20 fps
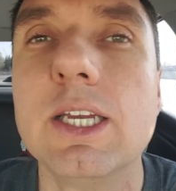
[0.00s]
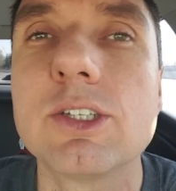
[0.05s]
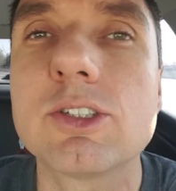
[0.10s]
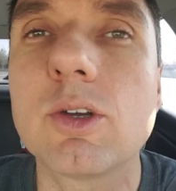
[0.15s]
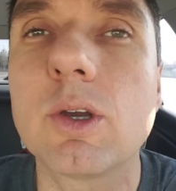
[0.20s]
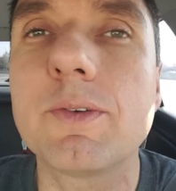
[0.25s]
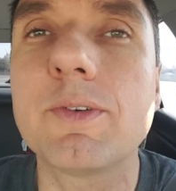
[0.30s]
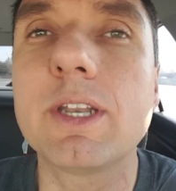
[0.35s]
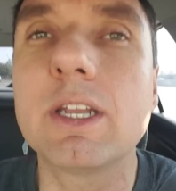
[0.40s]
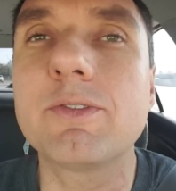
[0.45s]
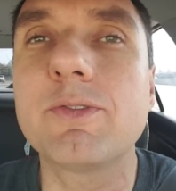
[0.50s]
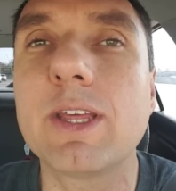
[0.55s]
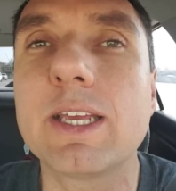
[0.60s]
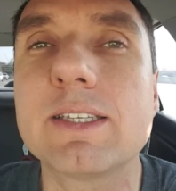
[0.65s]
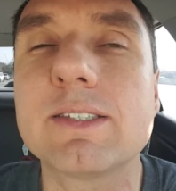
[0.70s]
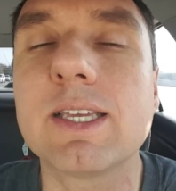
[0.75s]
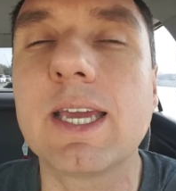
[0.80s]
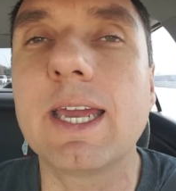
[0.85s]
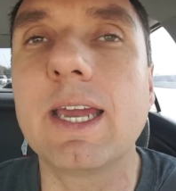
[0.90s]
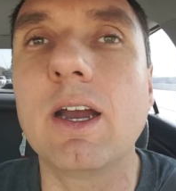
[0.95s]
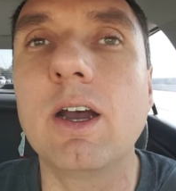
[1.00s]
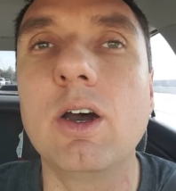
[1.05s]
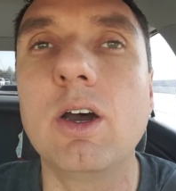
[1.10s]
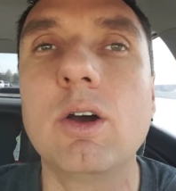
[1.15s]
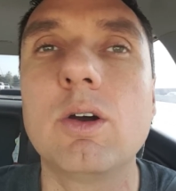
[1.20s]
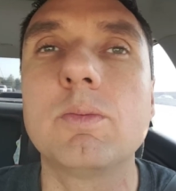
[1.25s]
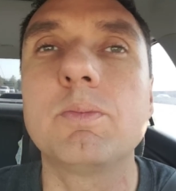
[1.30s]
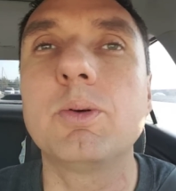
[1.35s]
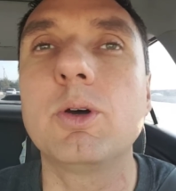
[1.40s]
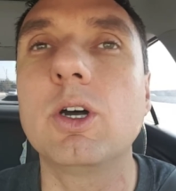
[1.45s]
So even if they say
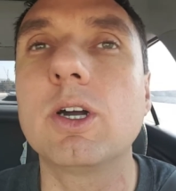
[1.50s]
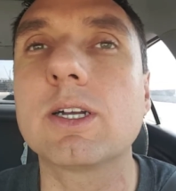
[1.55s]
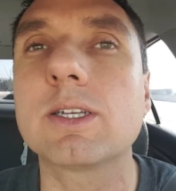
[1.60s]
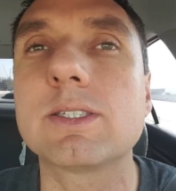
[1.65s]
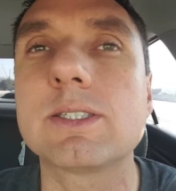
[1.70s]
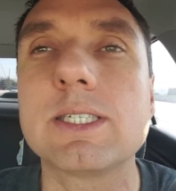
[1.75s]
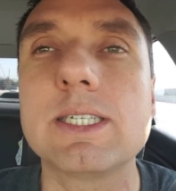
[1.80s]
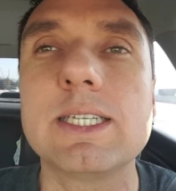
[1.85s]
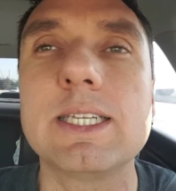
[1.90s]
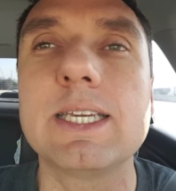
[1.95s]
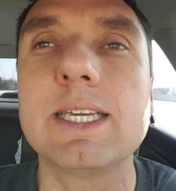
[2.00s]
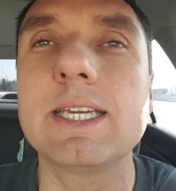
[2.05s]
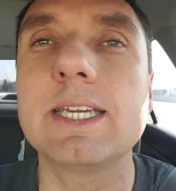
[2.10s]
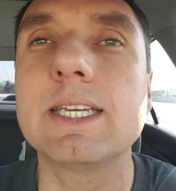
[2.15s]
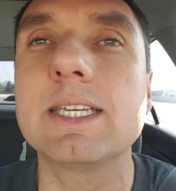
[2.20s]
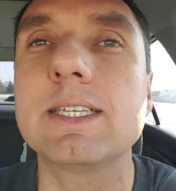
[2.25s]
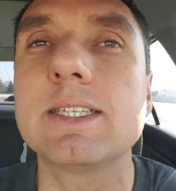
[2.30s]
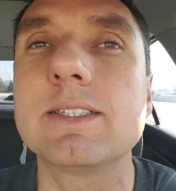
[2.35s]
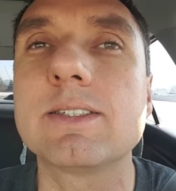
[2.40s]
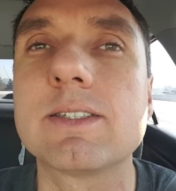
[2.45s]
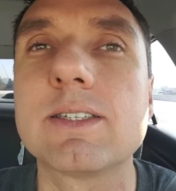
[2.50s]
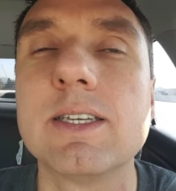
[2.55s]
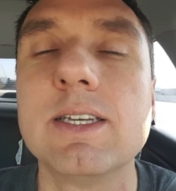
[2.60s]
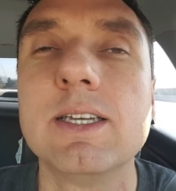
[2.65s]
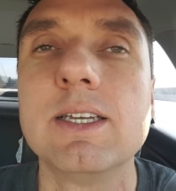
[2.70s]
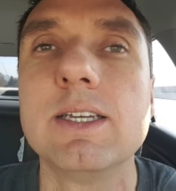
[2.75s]
oh book CDs